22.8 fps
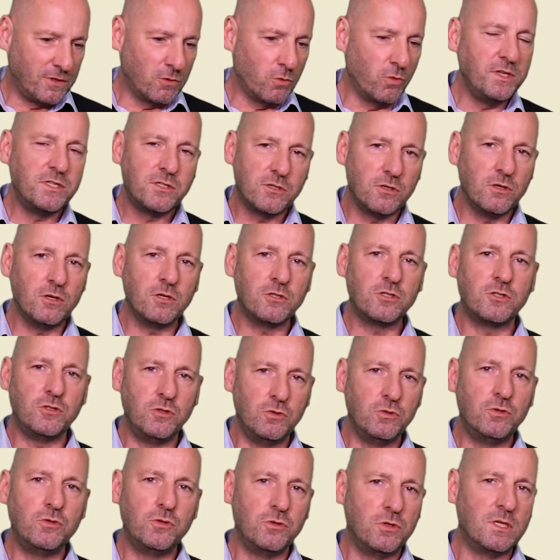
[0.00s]
research
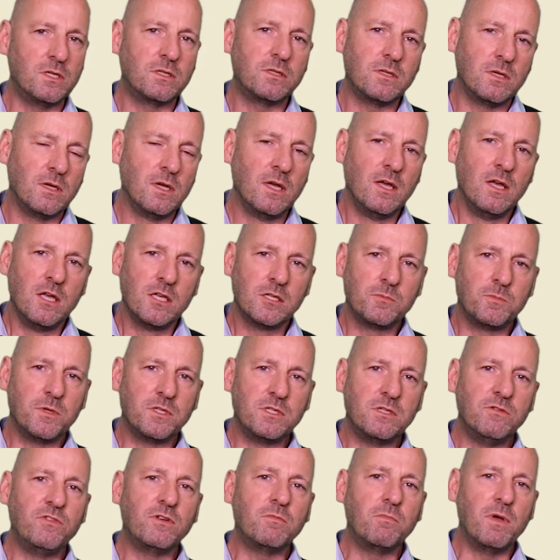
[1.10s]
due to this
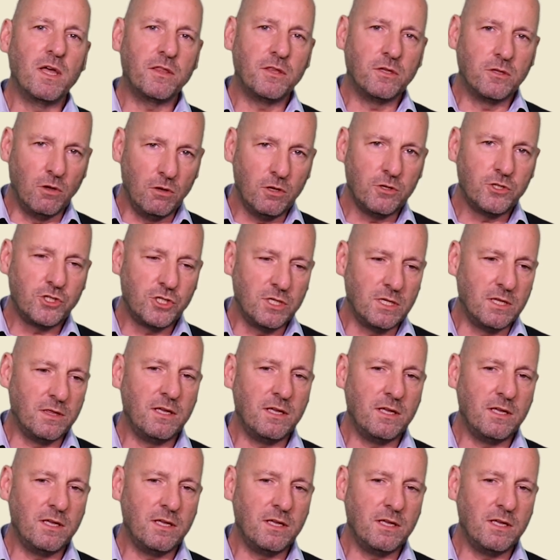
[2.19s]
specific methodology.